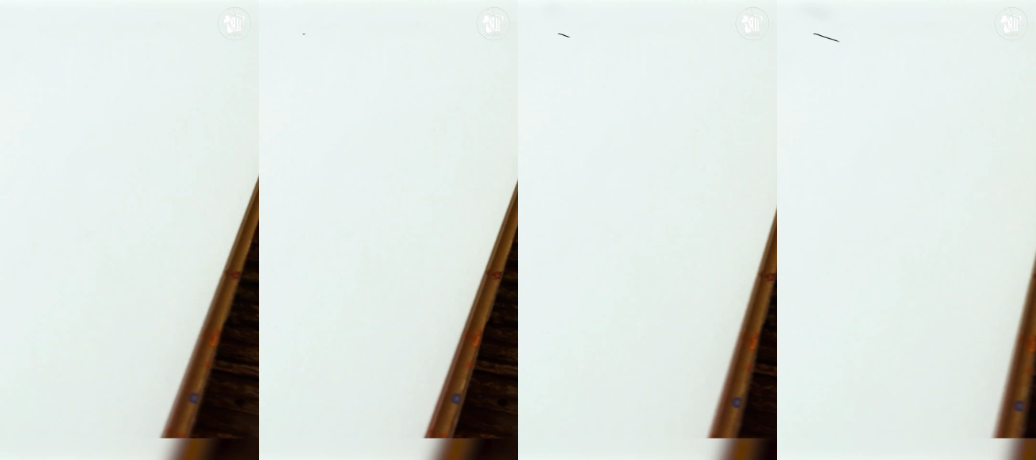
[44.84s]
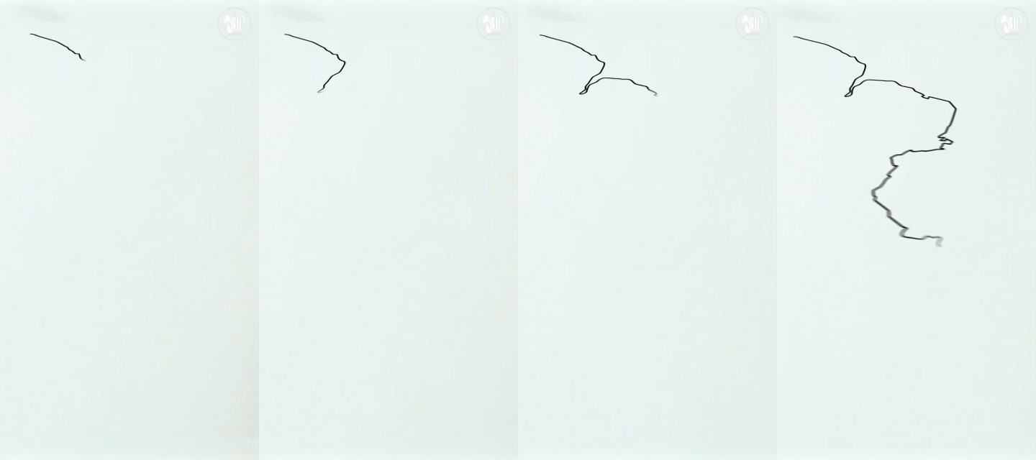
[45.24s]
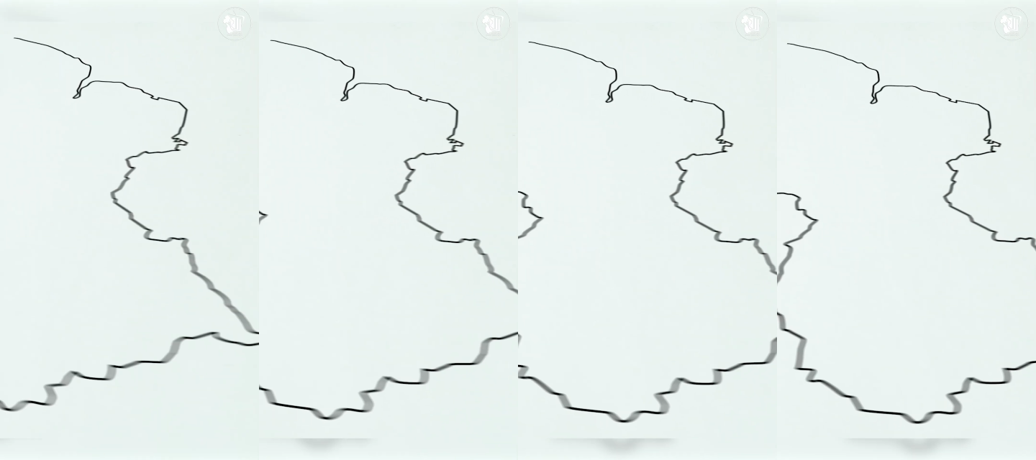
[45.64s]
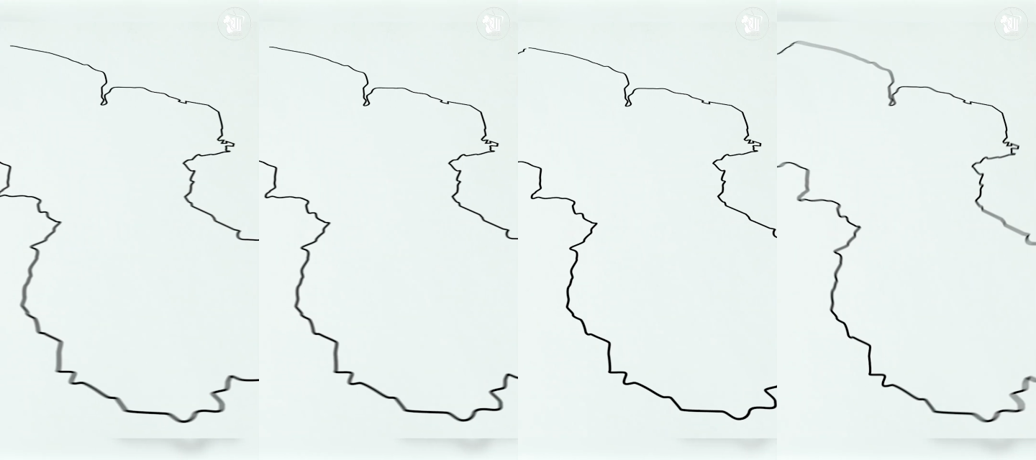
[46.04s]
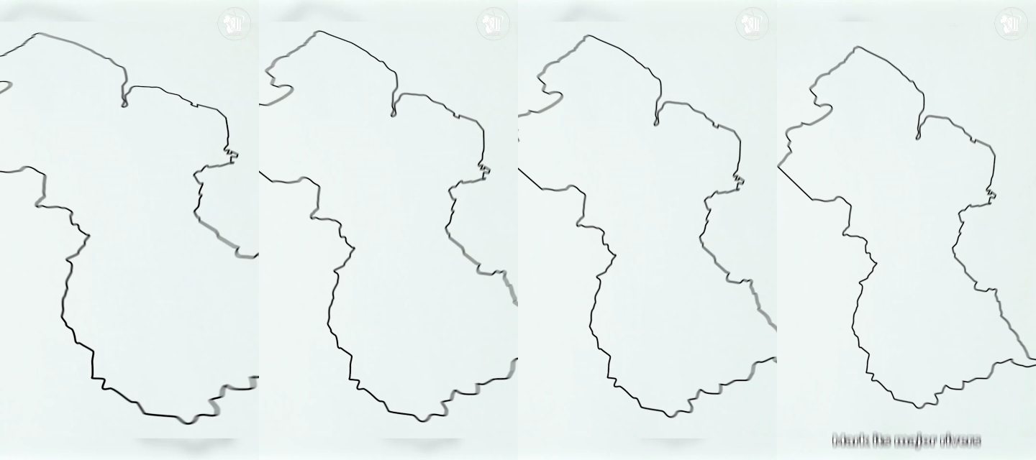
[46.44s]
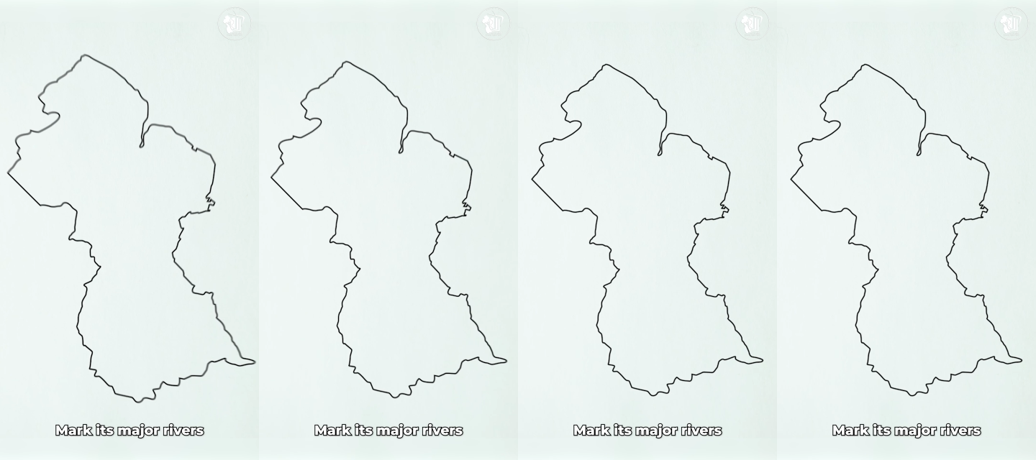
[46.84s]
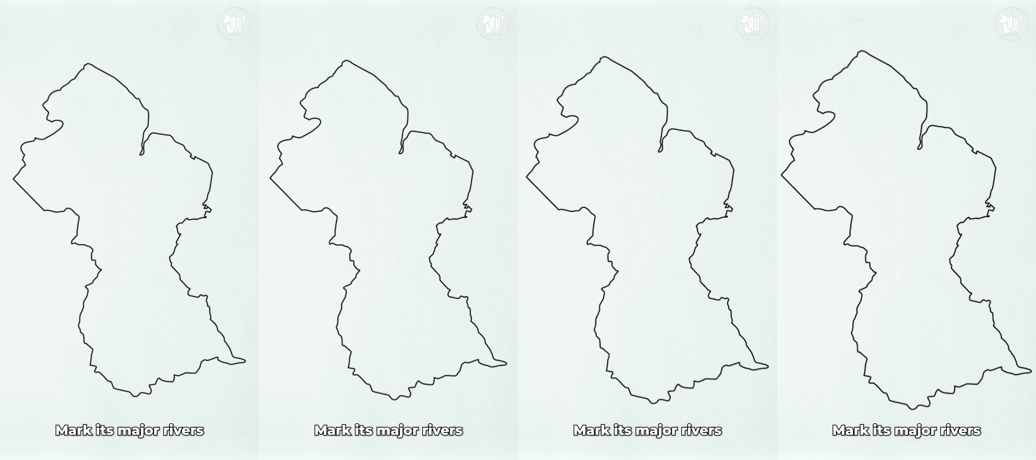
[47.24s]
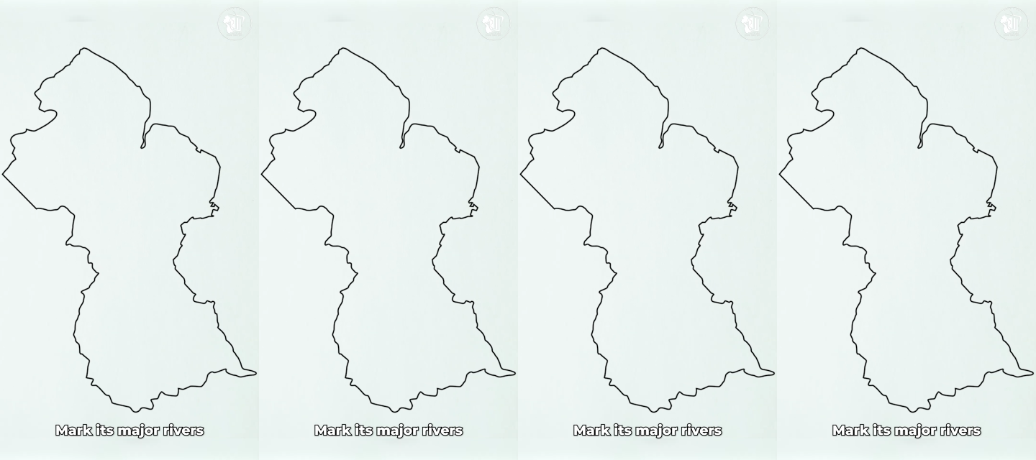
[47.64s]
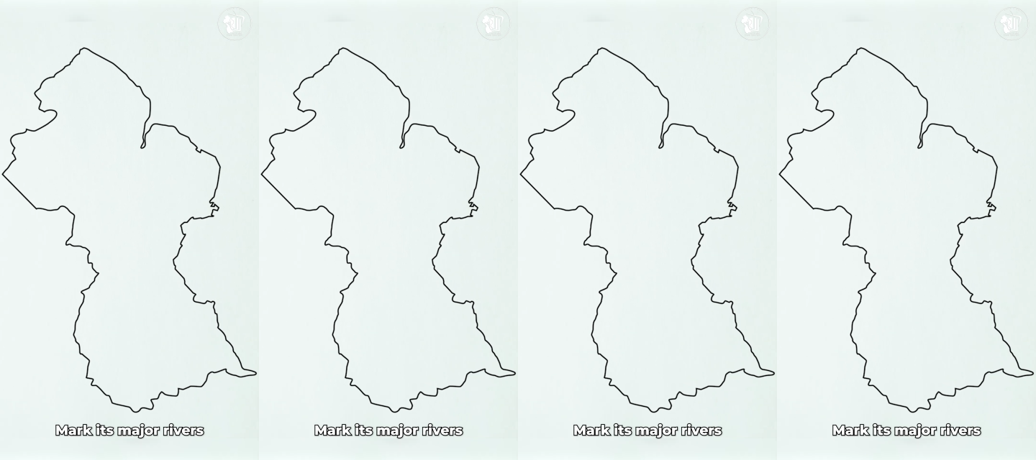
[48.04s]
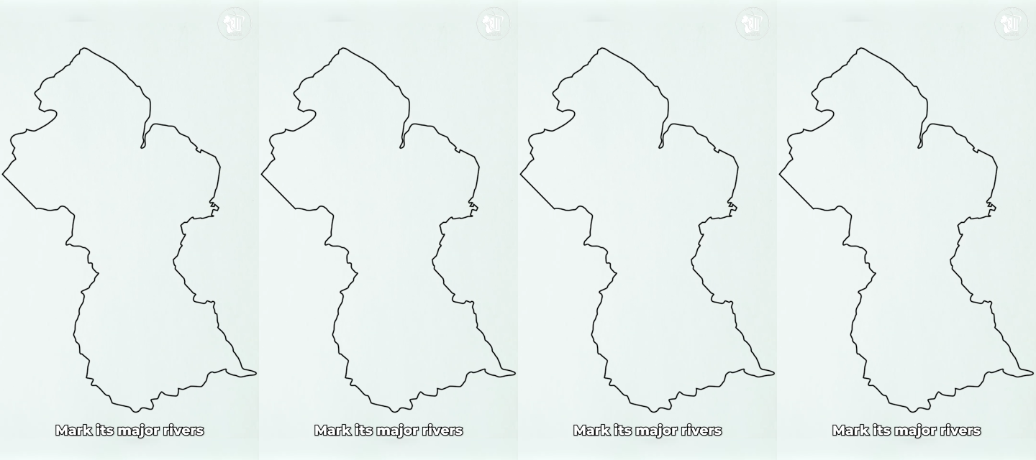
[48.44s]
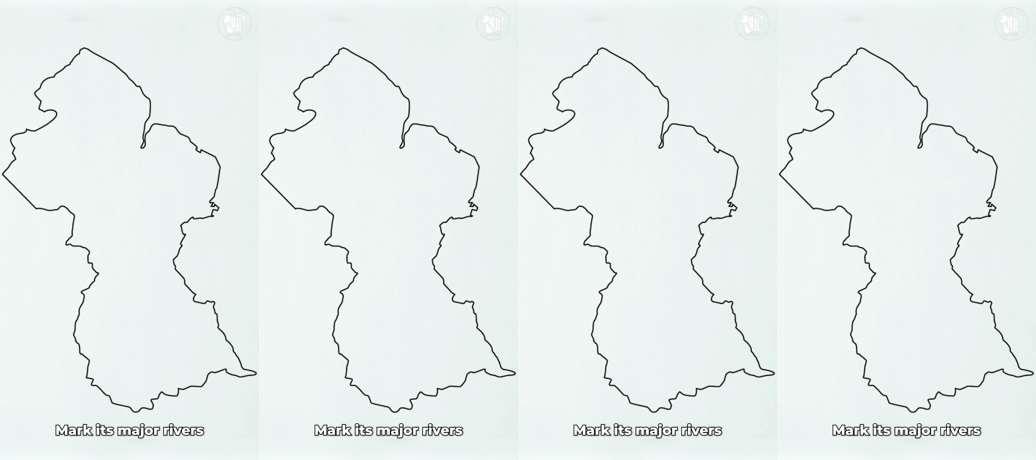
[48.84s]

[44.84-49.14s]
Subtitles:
Nobody's mouth can be seen.